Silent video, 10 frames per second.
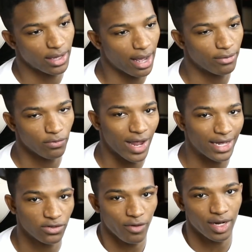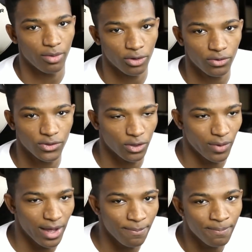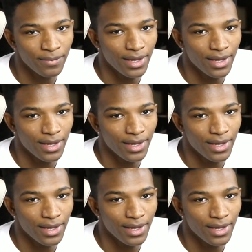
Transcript: Like, I would react to random articles on the web,